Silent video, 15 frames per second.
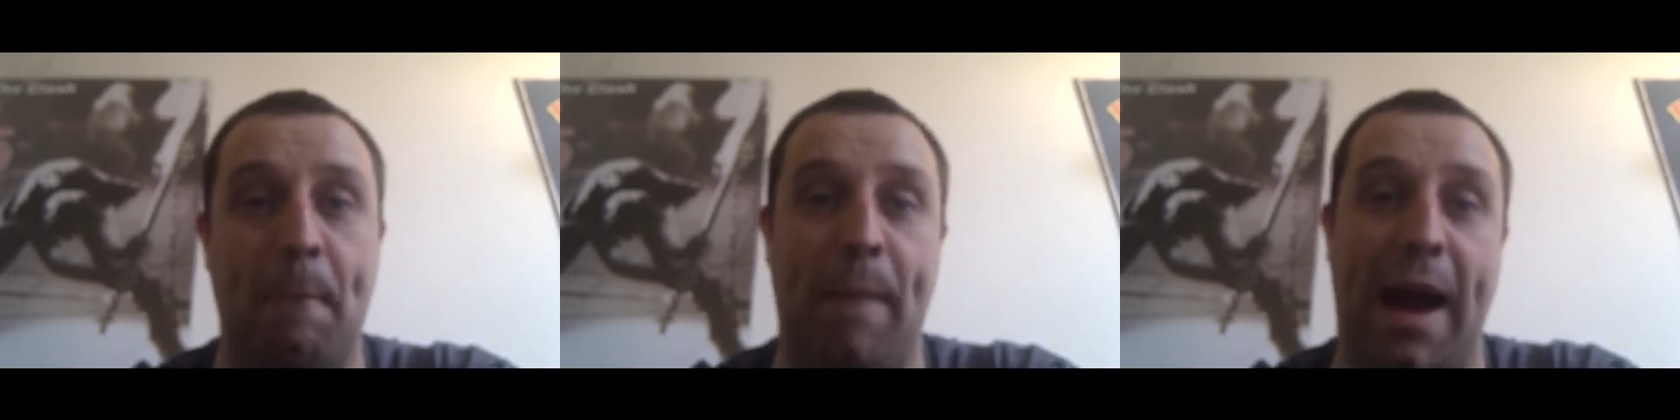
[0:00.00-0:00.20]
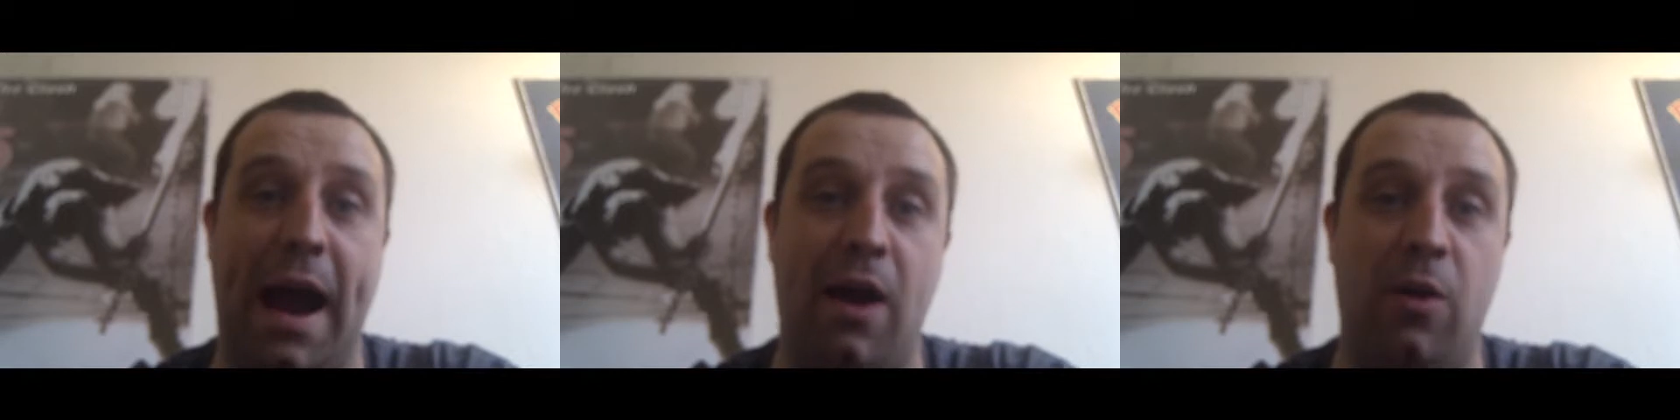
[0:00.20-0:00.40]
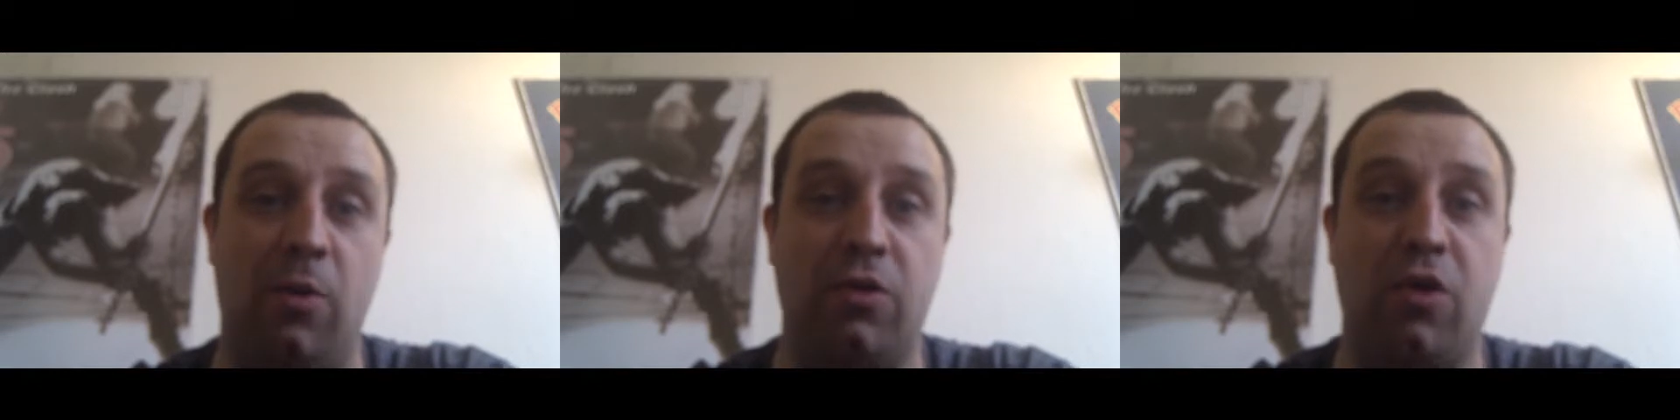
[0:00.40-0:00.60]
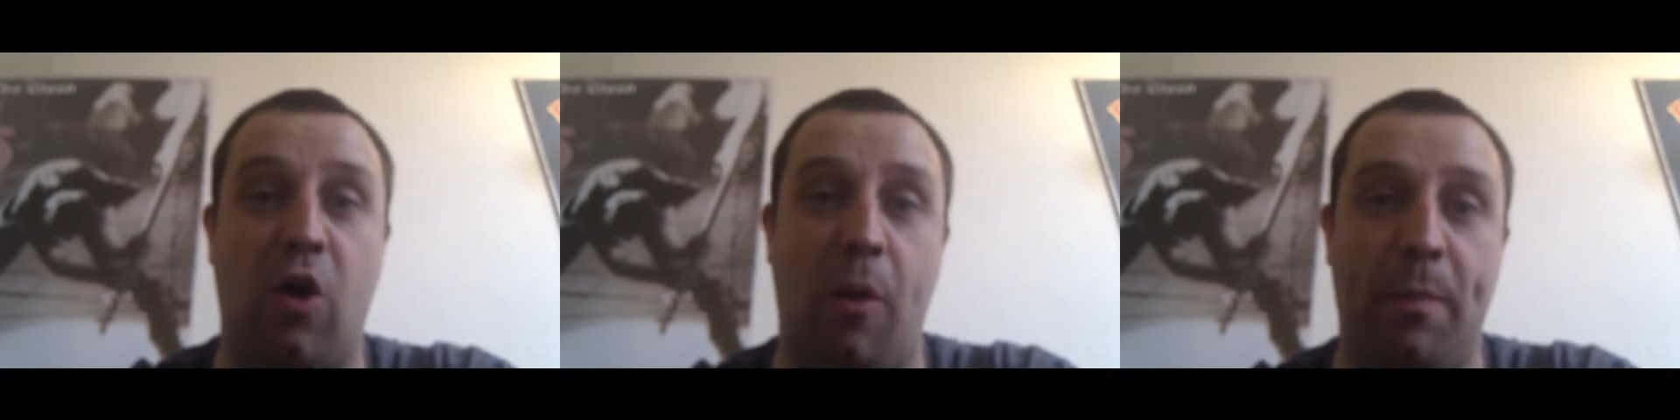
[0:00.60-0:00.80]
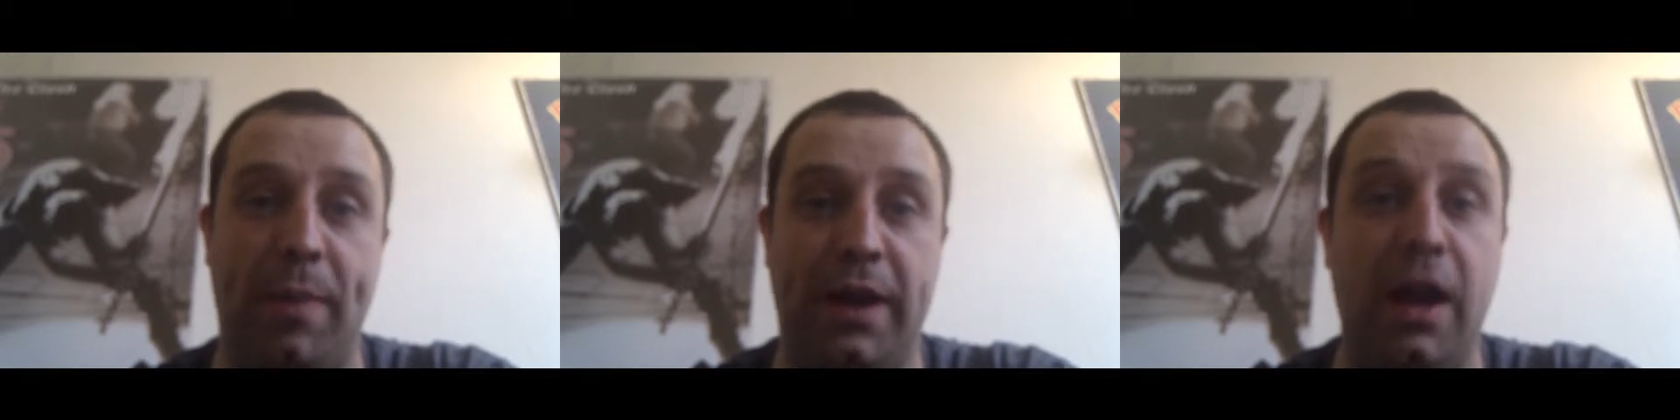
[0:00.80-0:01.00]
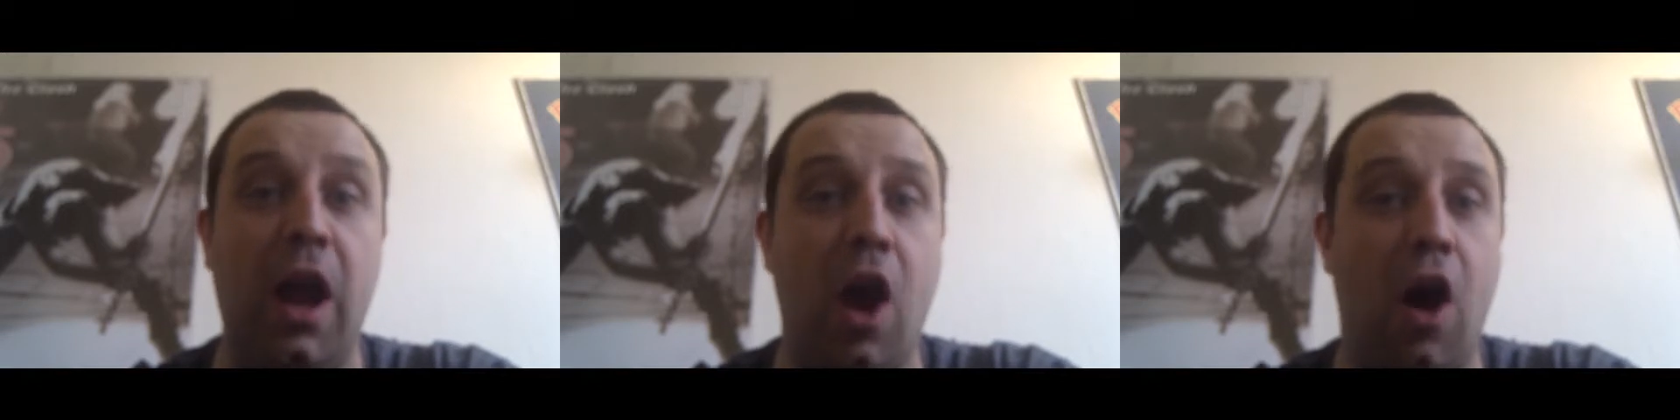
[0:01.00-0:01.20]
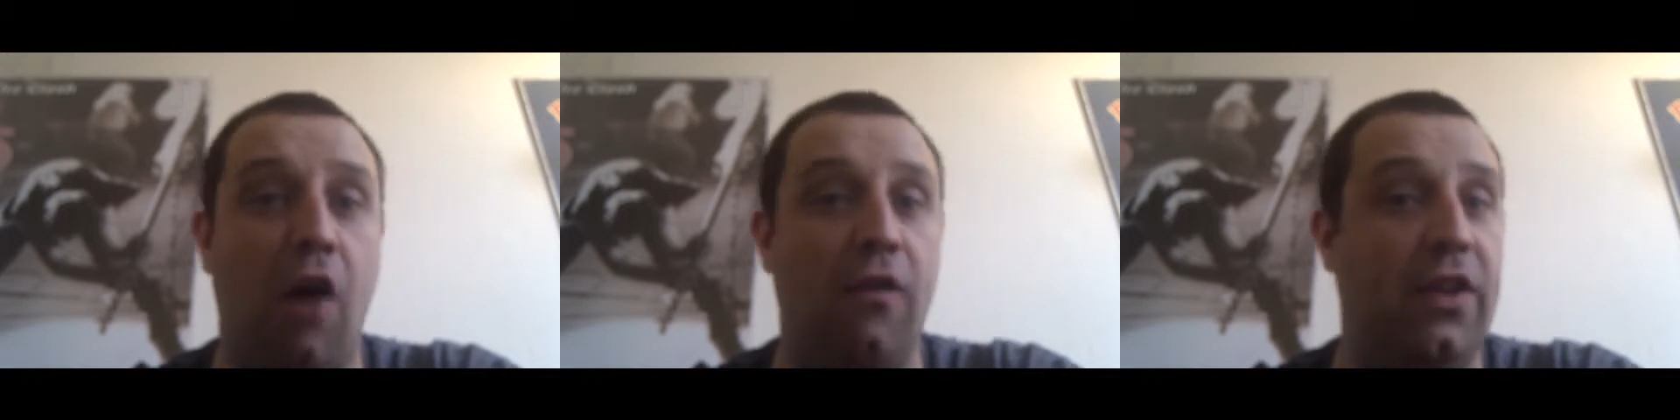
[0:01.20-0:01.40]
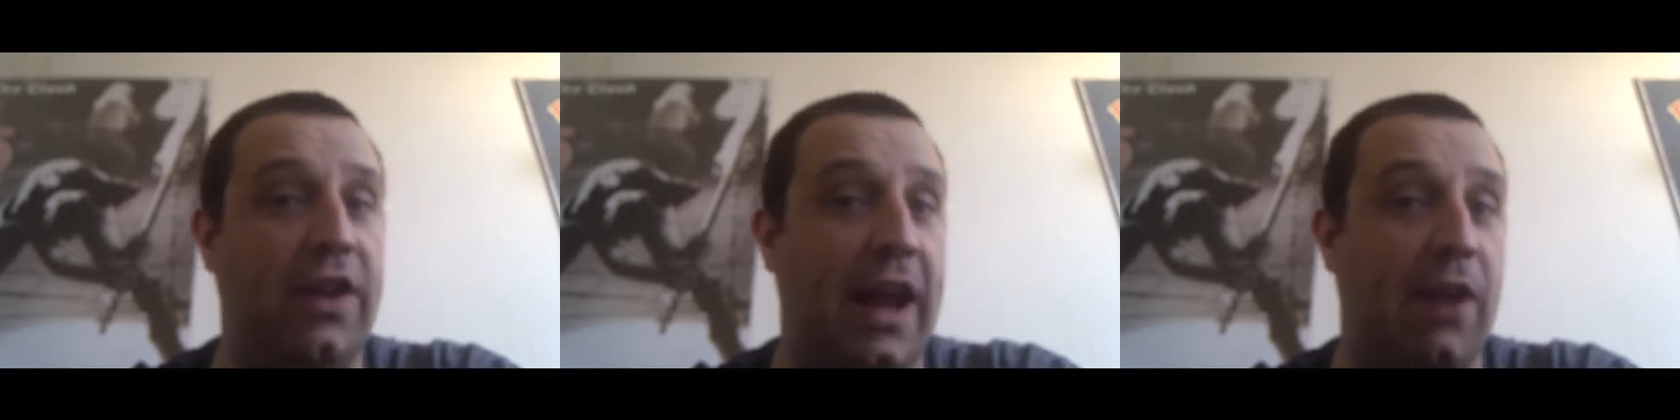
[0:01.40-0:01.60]
bound copy
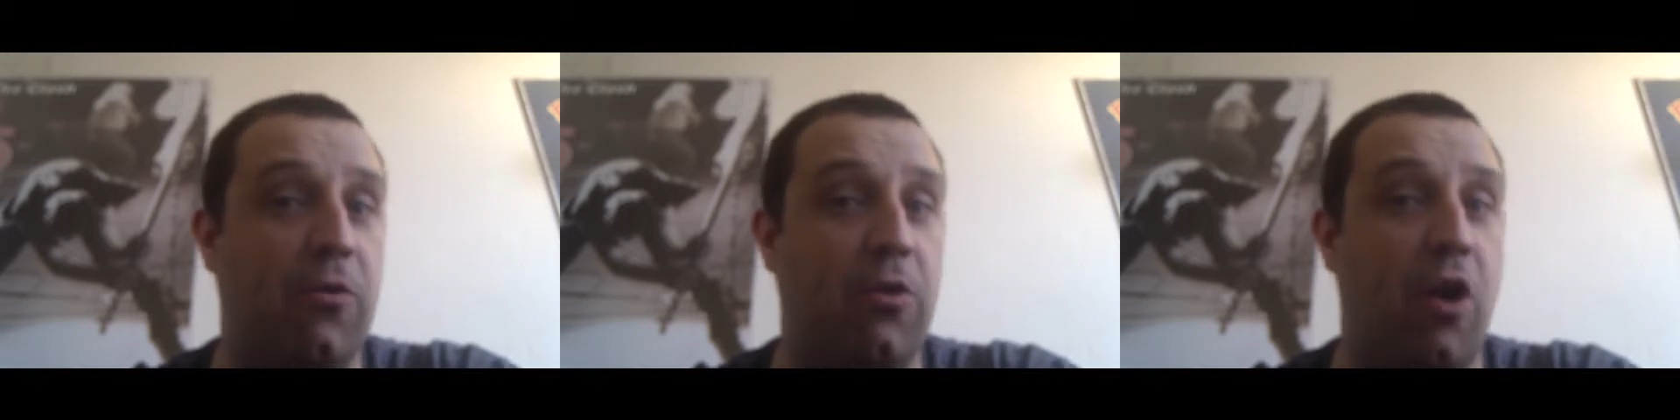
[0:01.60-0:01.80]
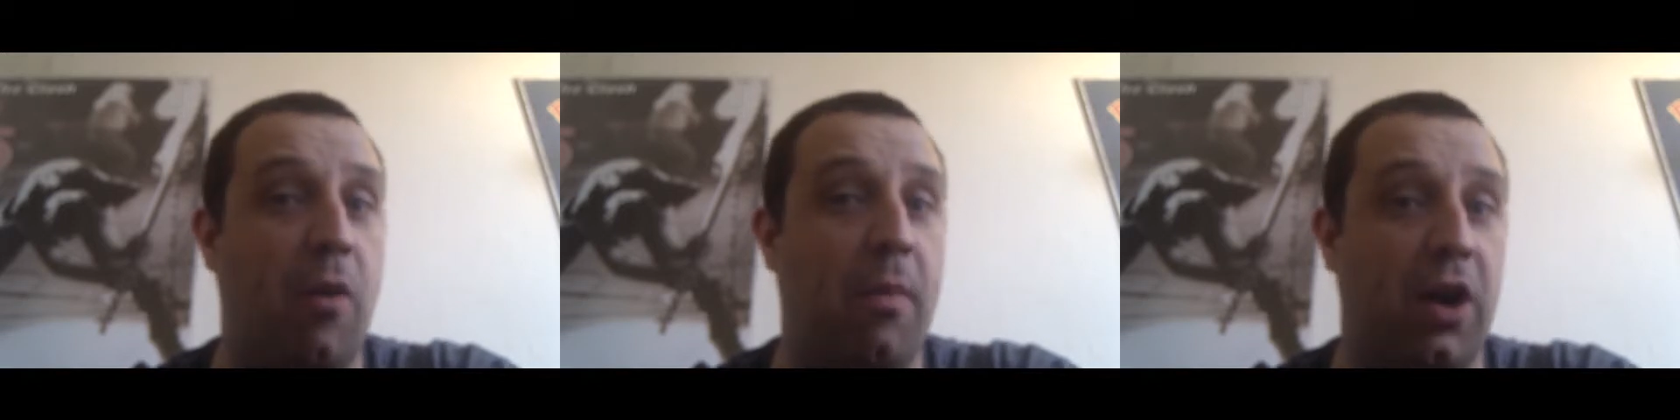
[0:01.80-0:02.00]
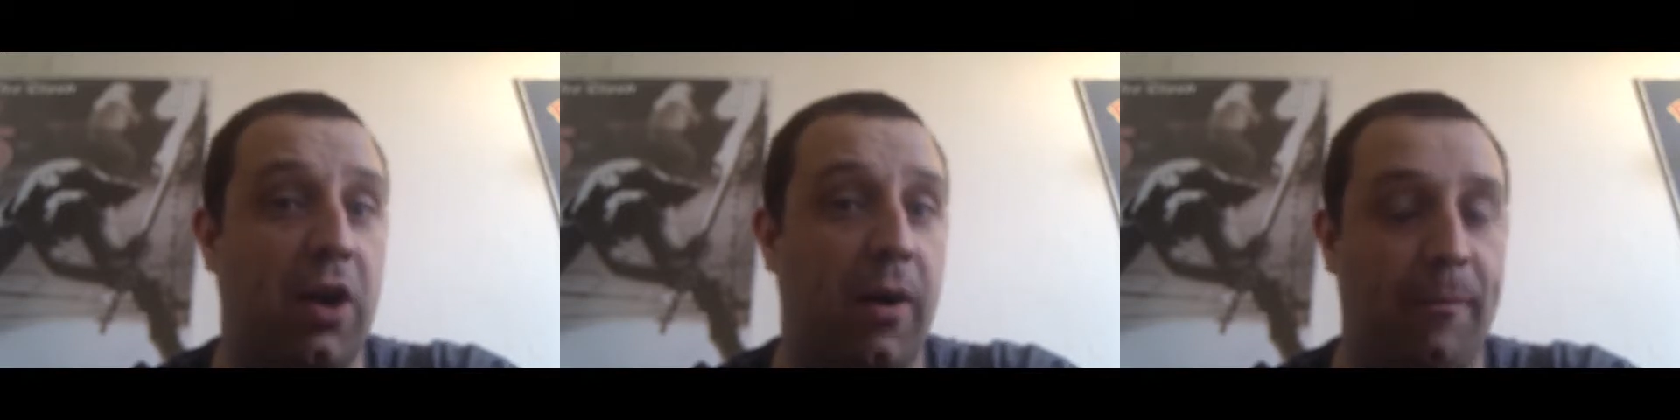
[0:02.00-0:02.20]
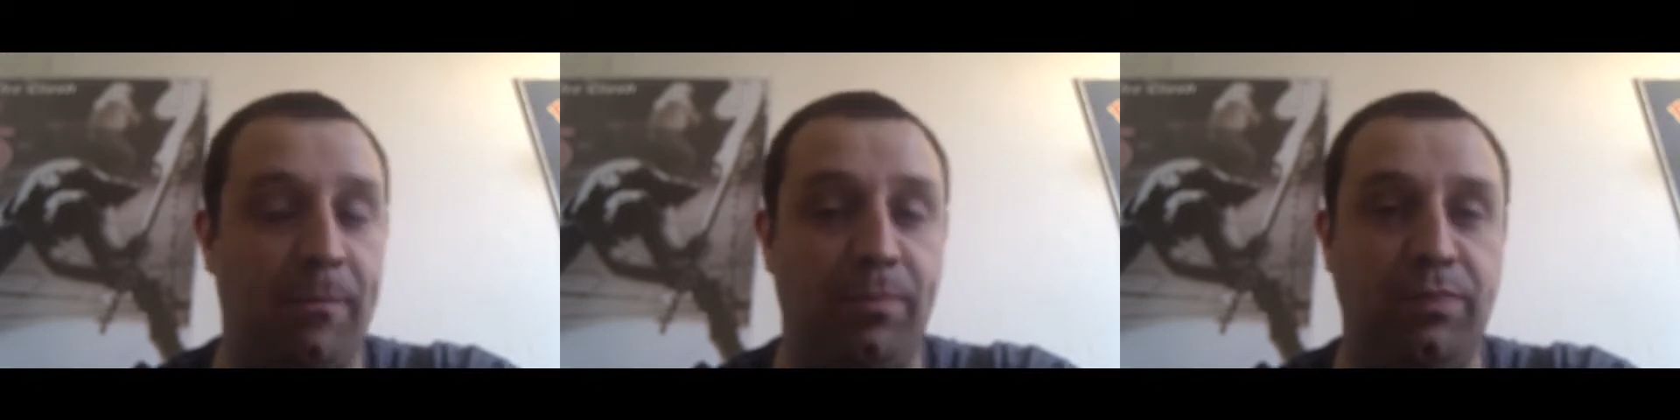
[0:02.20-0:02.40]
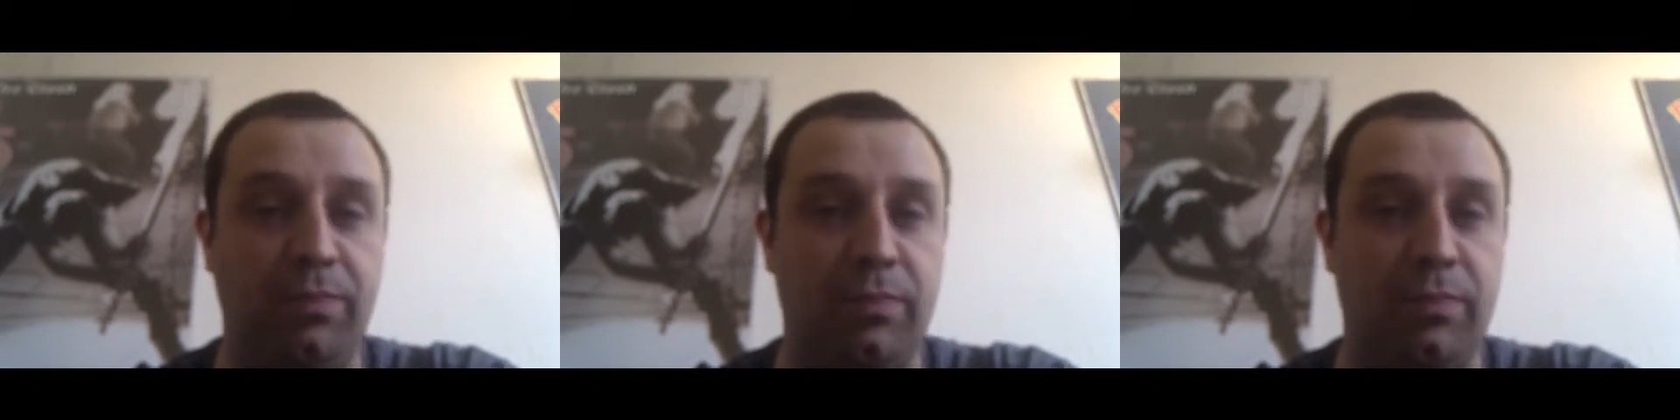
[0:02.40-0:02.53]
of the Necronomicon,